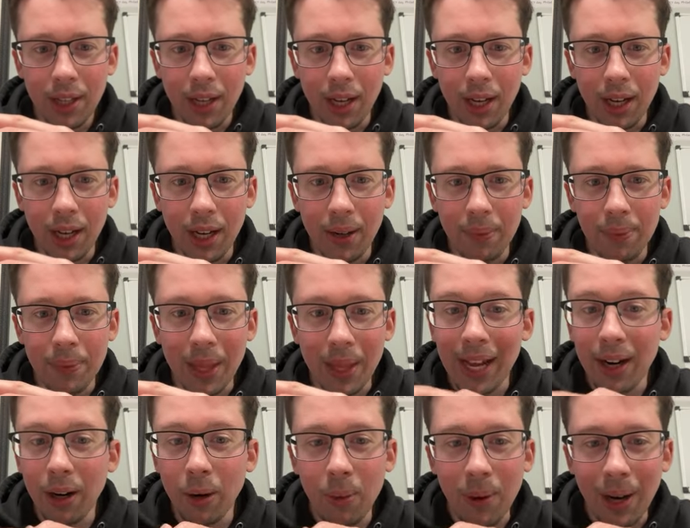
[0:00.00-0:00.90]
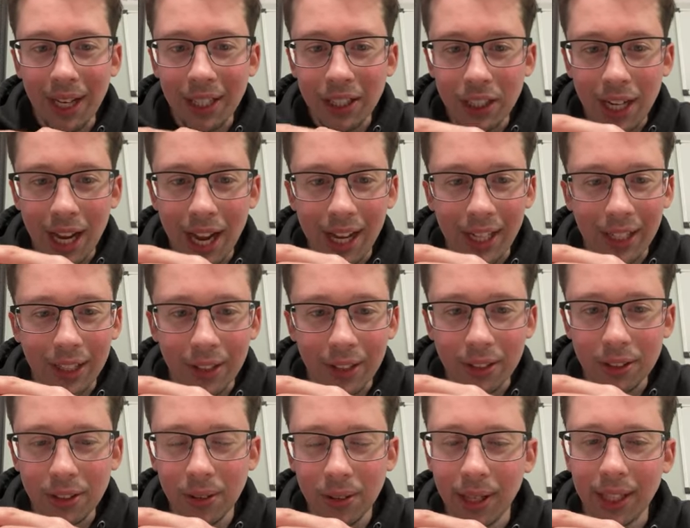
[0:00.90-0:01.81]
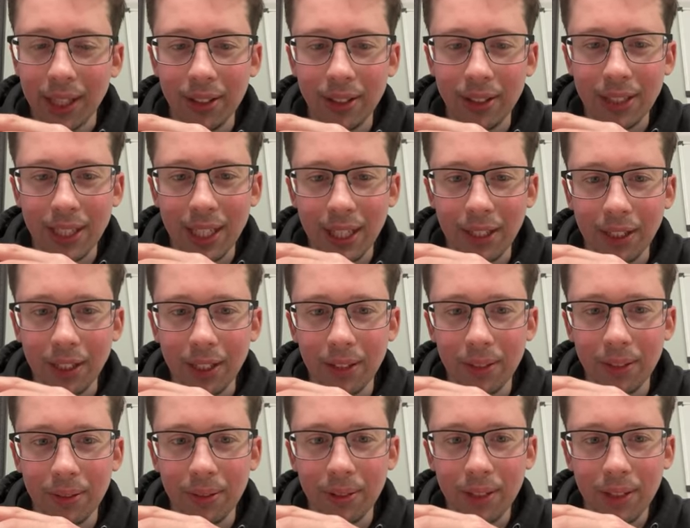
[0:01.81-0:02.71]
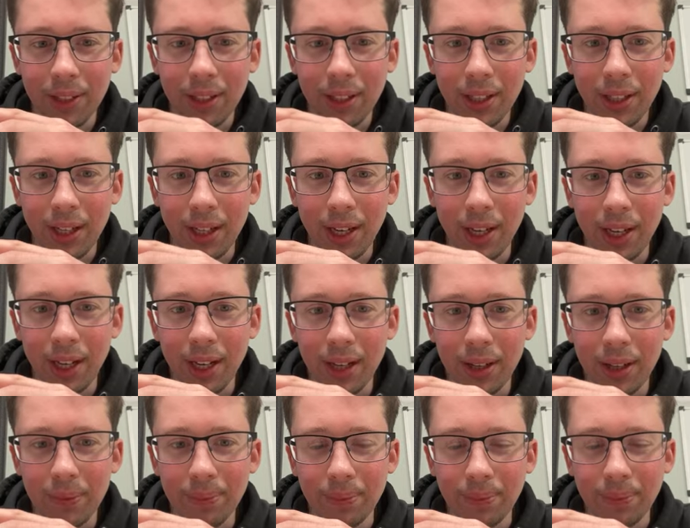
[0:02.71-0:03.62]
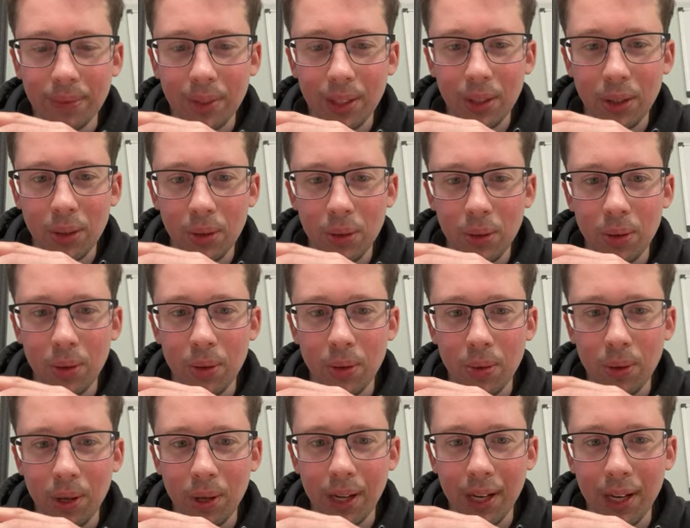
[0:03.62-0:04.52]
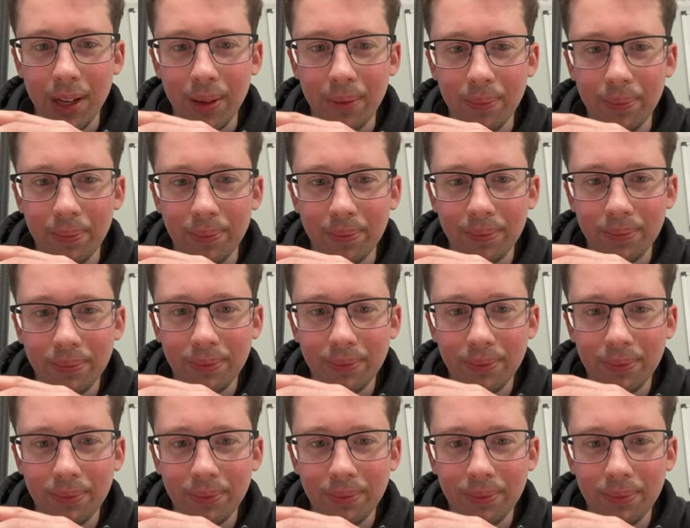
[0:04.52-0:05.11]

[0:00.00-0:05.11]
Um, I don't watch soccer, so I couldn't tell you um, who um,